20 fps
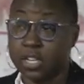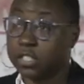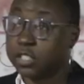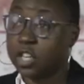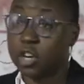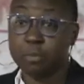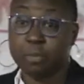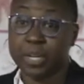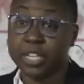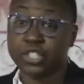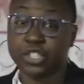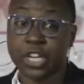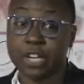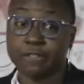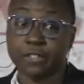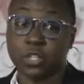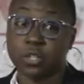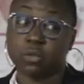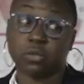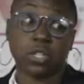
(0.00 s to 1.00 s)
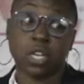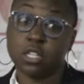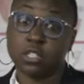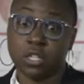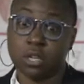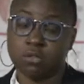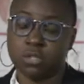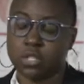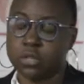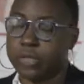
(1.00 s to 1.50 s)
Don't be a Jeff Koons.
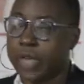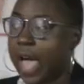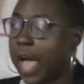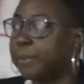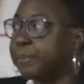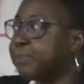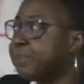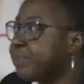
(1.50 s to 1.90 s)
Don't do that.